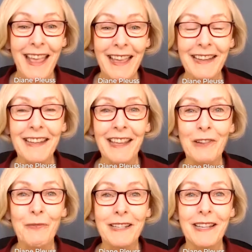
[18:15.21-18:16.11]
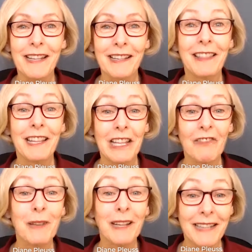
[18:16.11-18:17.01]
And again, we tend to think
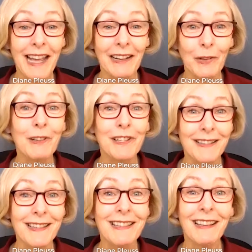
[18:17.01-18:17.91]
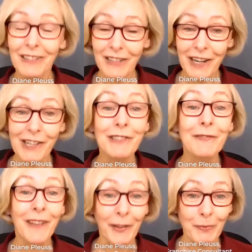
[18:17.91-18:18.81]
of McDonald's, which is a large
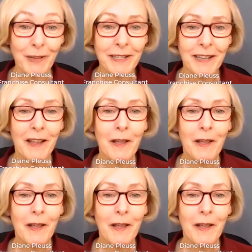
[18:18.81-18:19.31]
investment.